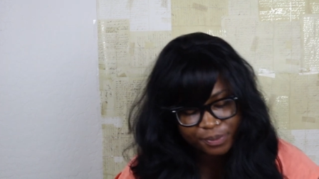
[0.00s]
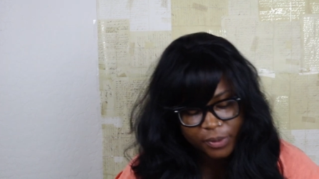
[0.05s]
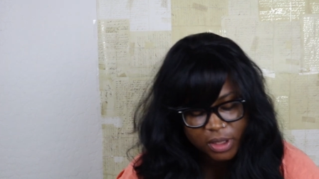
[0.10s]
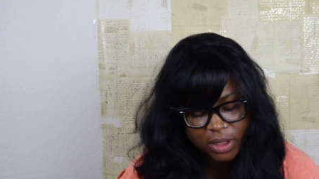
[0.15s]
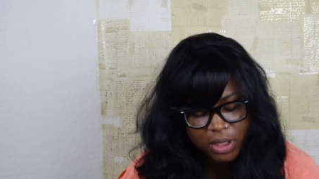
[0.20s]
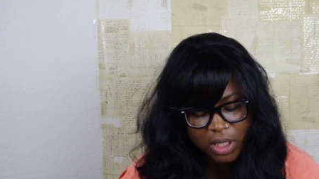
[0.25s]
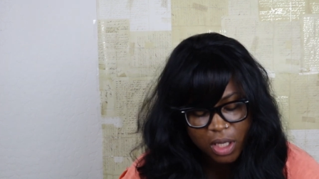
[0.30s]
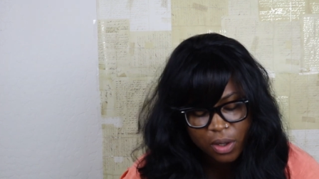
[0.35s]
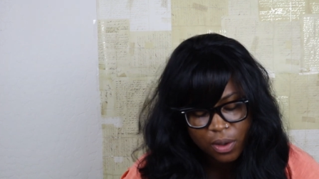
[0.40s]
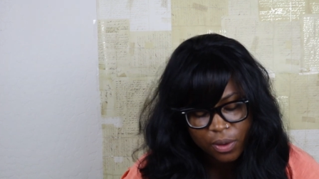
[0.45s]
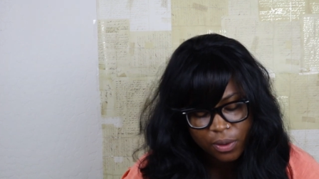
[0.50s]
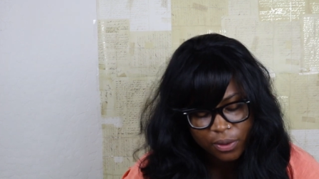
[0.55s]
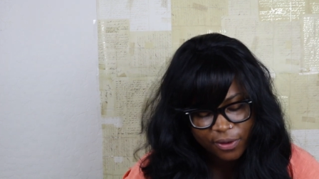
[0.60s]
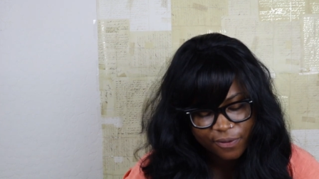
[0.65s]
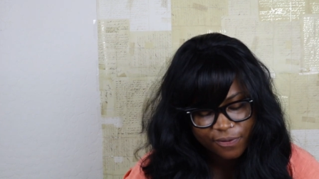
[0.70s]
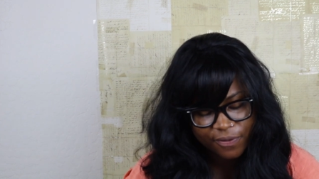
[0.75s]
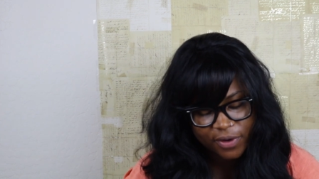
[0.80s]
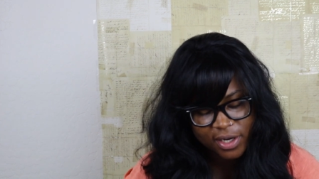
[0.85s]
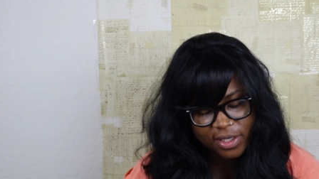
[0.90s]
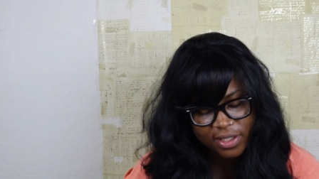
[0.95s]
So
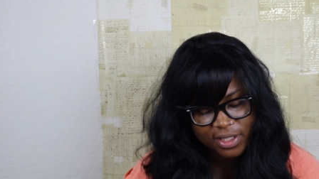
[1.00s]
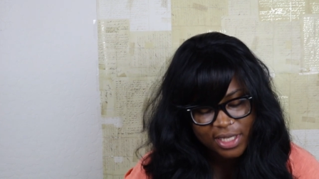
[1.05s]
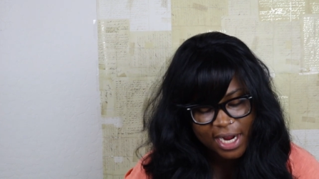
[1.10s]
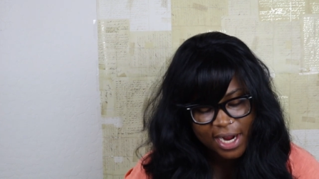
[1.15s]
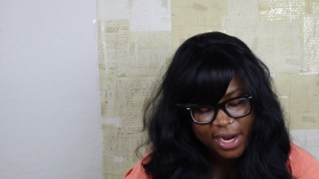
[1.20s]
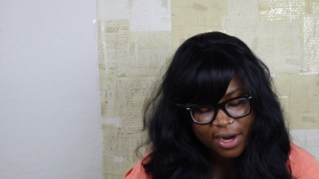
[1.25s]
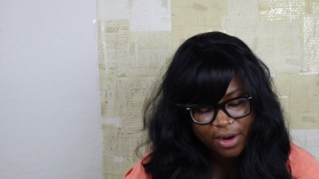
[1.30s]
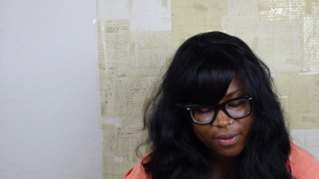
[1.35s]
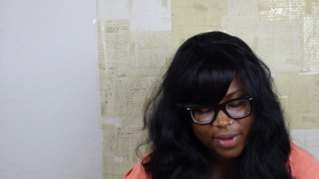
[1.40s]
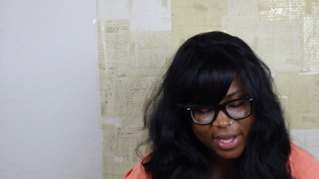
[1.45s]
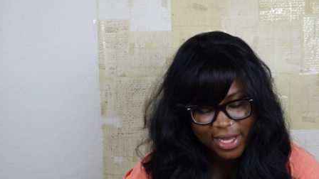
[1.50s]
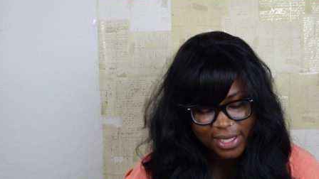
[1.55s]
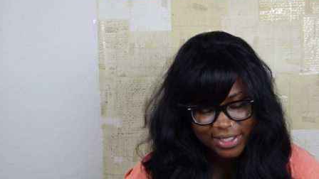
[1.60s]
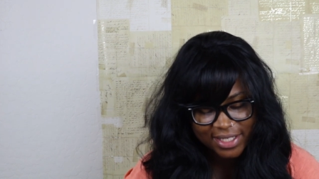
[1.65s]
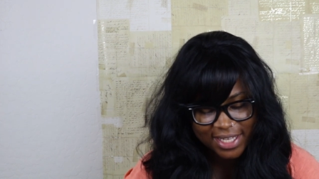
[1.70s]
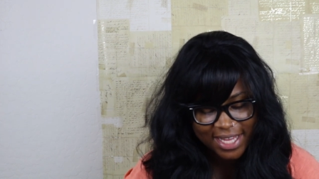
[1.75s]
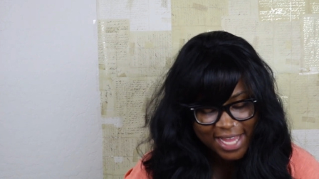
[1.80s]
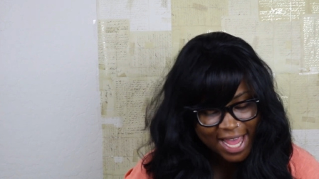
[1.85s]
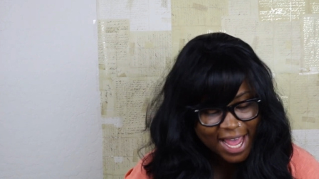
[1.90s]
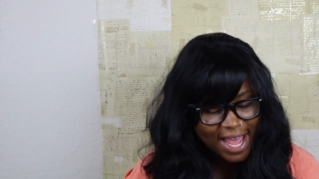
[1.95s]
the first title is
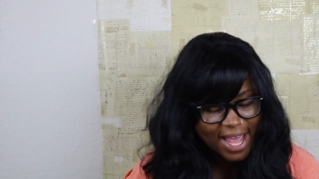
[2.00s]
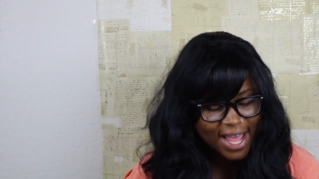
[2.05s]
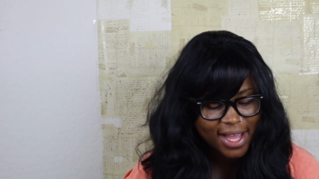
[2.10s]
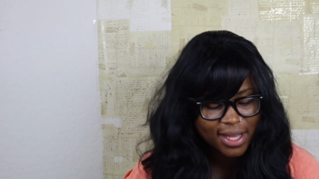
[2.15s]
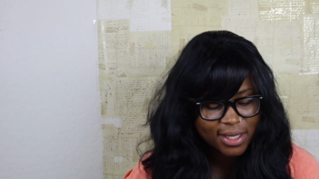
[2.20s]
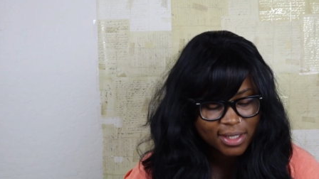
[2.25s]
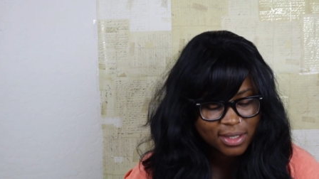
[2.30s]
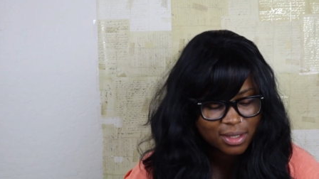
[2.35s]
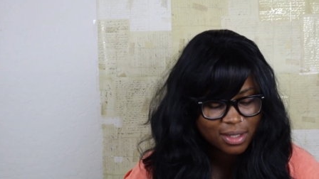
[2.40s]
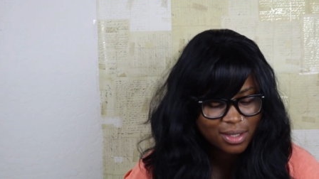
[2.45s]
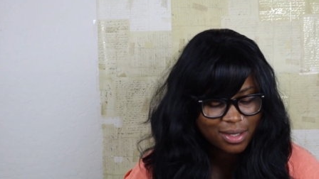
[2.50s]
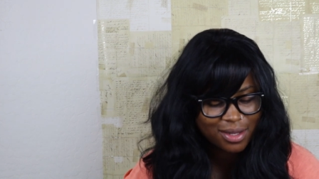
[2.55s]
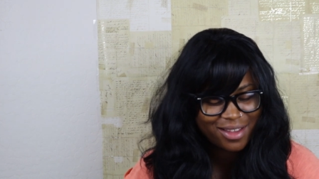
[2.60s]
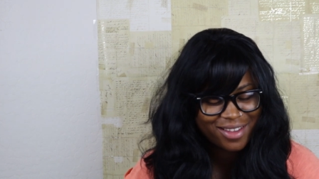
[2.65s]
gas.